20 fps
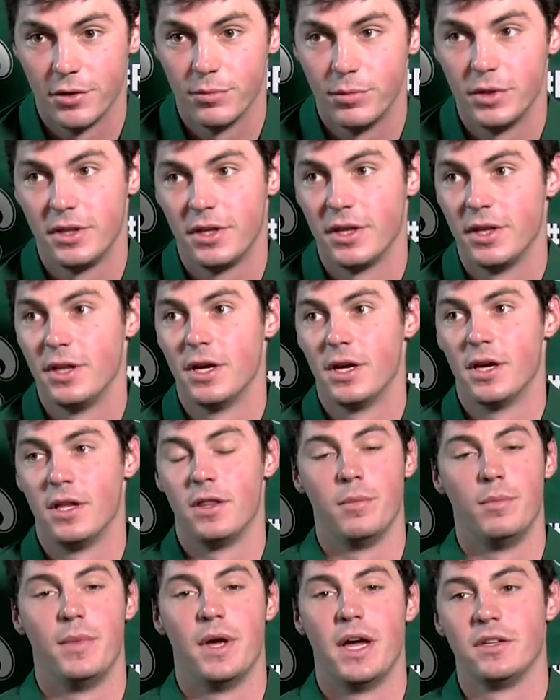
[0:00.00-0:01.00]
But then
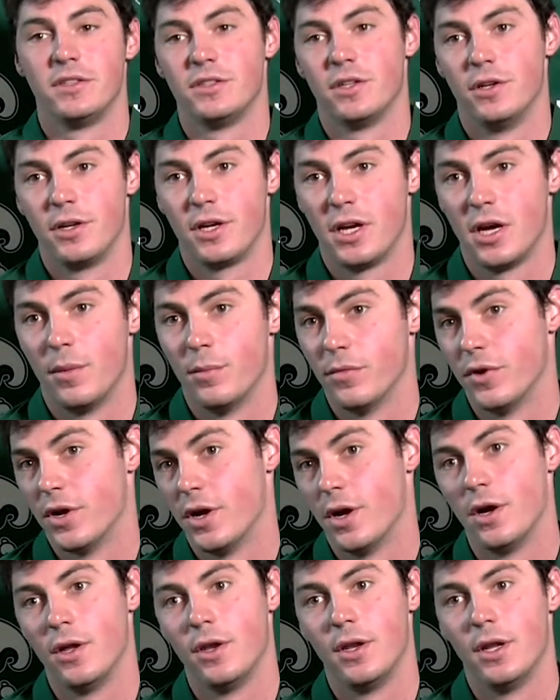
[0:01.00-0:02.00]
the bat started to come
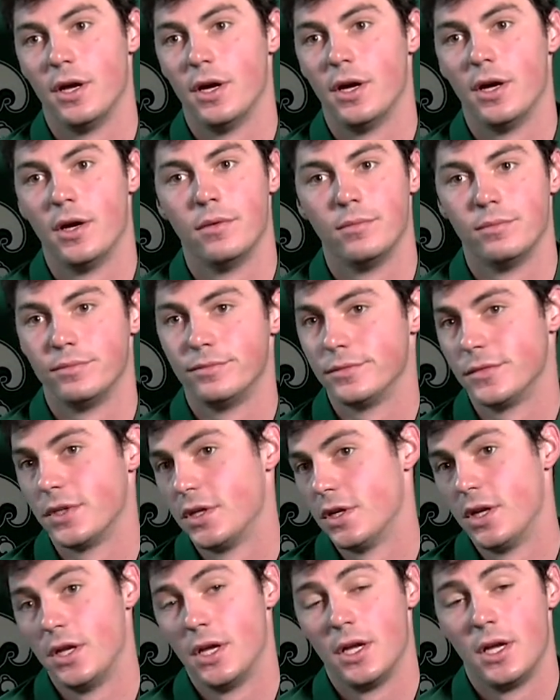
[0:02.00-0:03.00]
around,
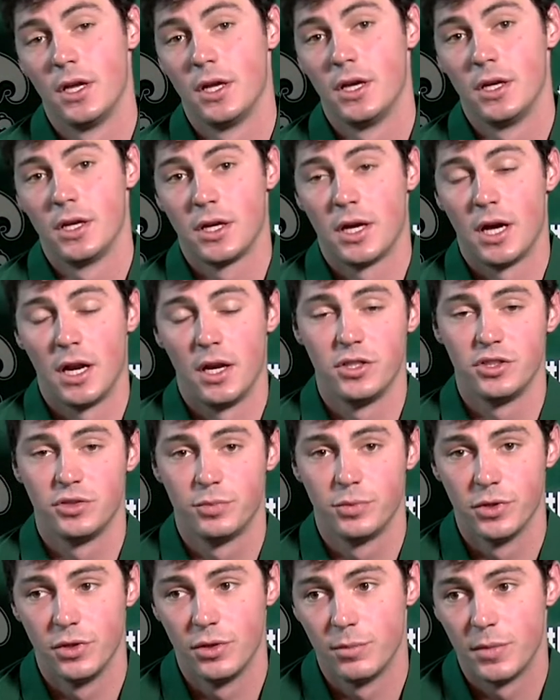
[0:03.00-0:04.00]
kind of just
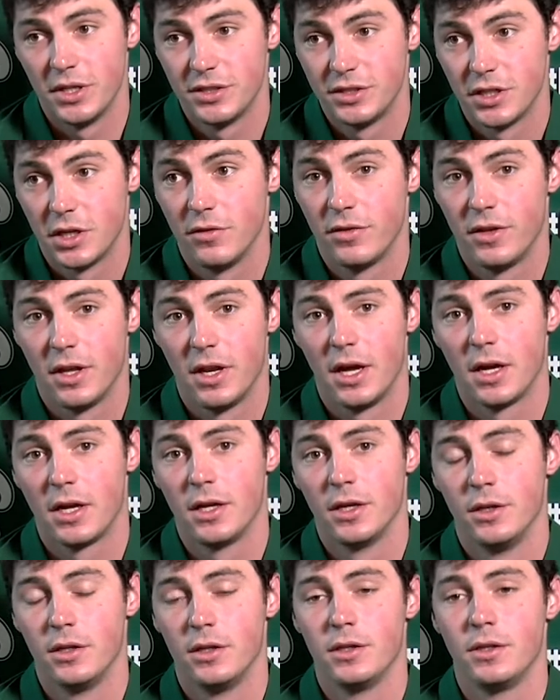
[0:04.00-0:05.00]
proved to myself that I
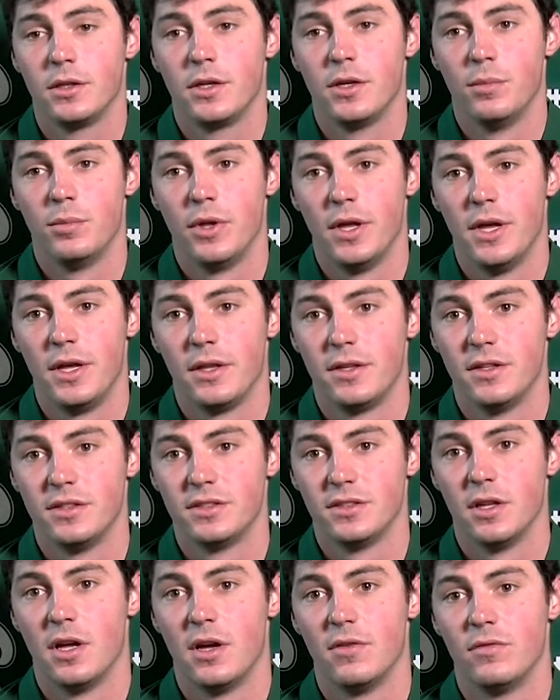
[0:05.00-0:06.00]
could play at
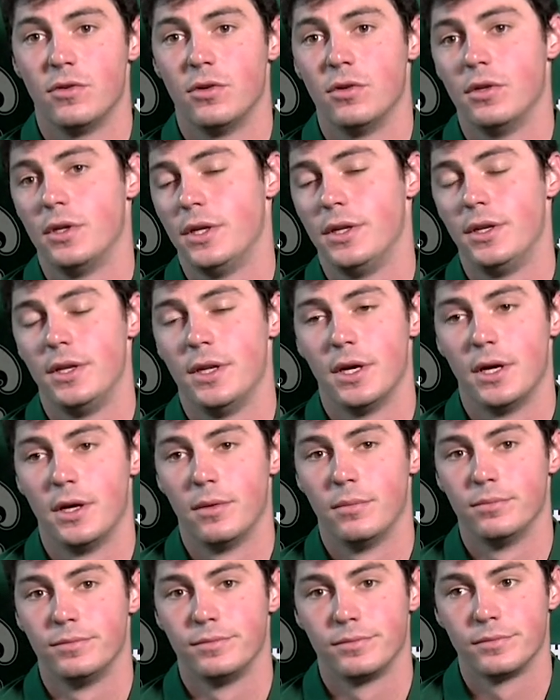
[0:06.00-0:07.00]
this level. And
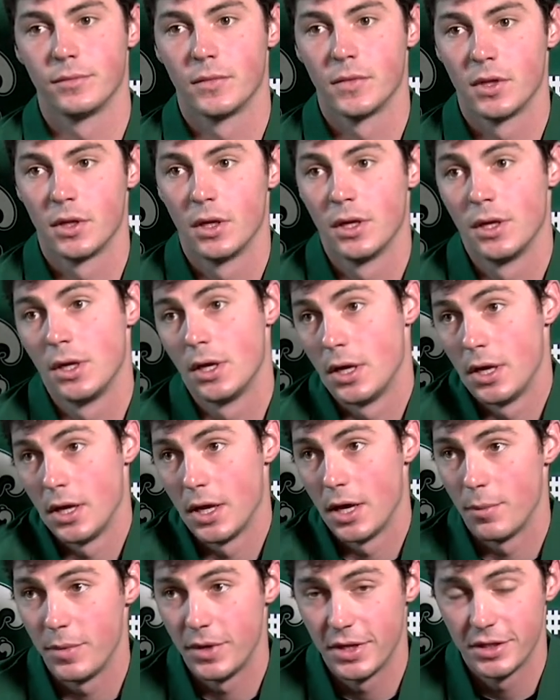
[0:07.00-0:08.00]

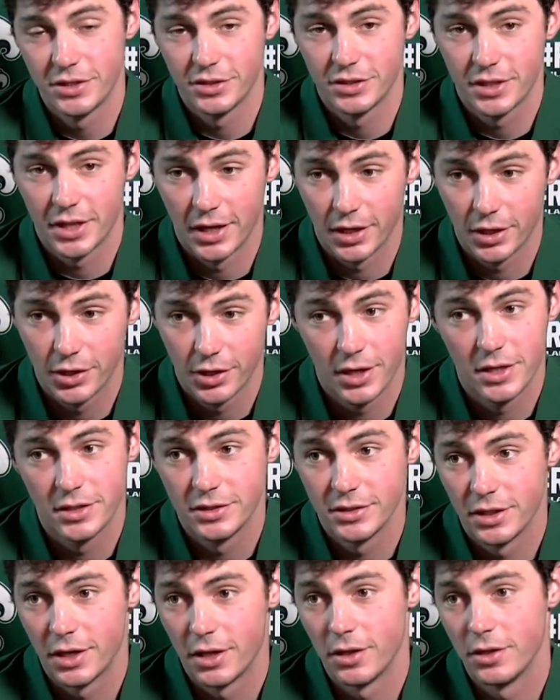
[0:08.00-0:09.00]
I mean, it's just kind of
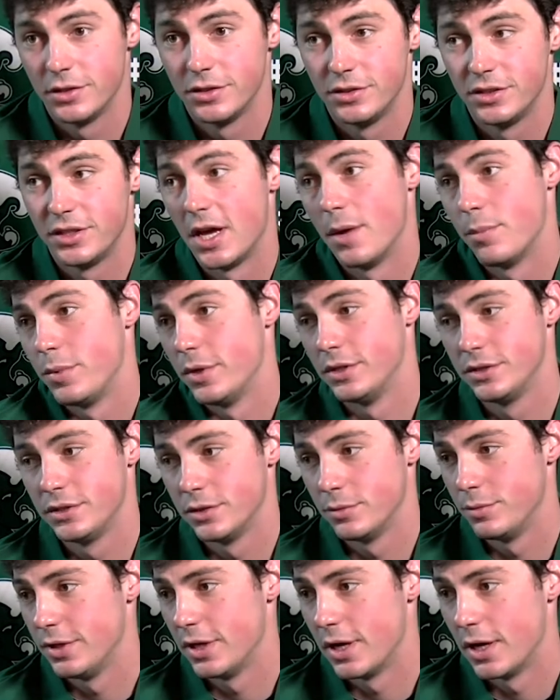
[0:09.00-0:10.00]
crazy that all this is happening, to
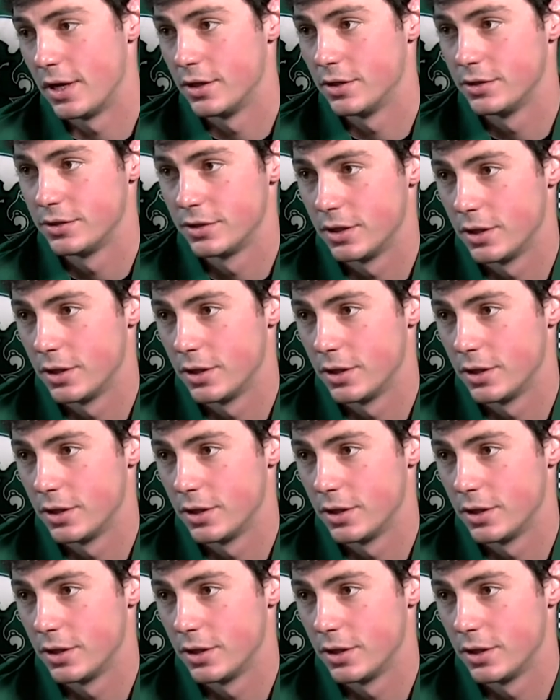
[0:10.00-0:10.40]
be honest.